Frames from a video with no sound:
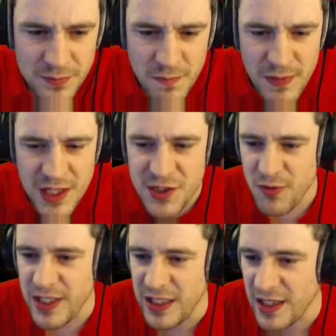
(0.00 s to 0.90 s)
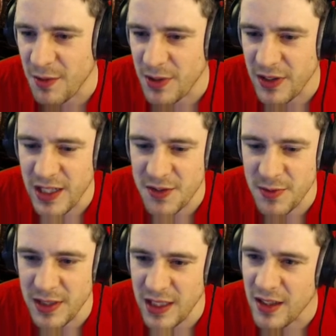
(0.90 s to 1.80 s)
screeny there. We've got the next one
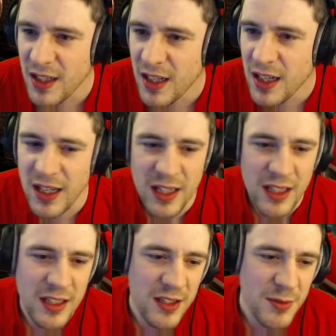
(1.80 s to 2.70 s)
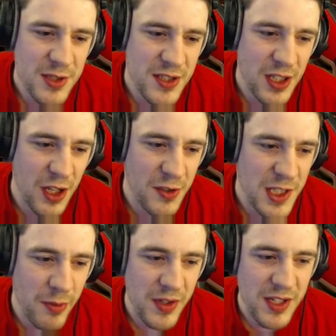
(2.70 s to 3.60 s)
here, which is a
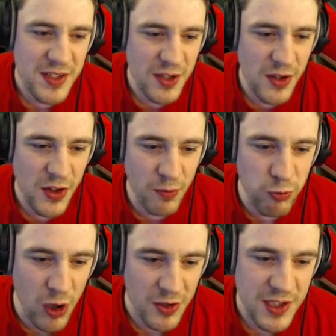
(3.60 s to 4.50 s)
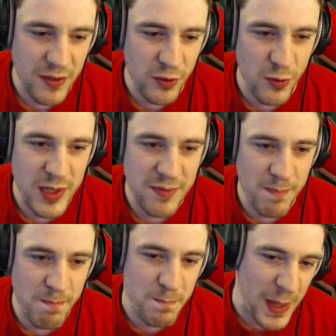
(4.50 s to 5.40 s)
close-up of it. You can see that the rocks that have all been
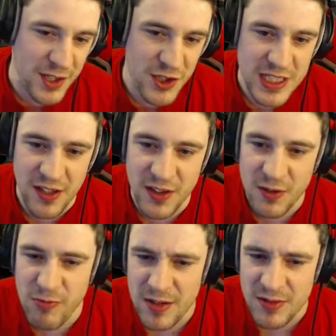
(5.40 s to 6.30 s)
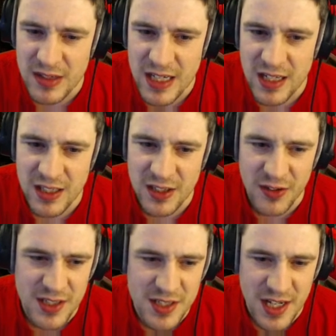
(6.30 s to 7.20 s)
bashed out of the ground there. You got
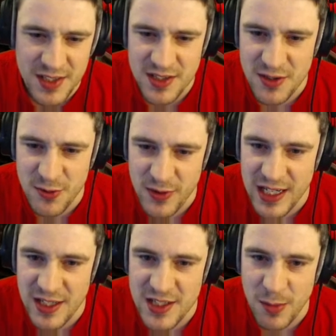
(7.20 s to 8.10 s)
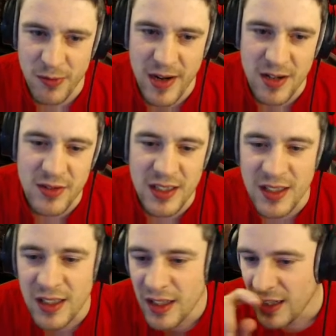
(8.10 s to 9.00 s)
the dust that's all kicked up around it,
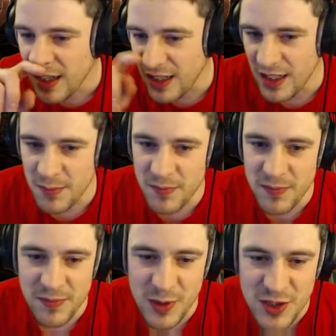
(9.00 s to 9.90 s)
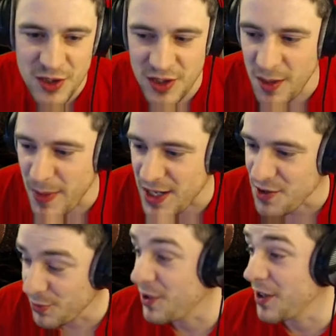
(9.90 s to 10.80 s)
which I imagine
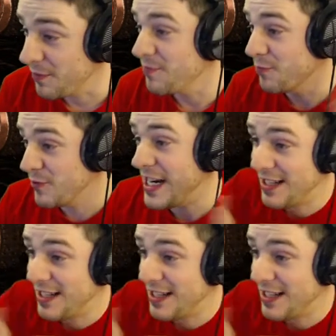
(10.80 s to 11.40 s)
will kind of react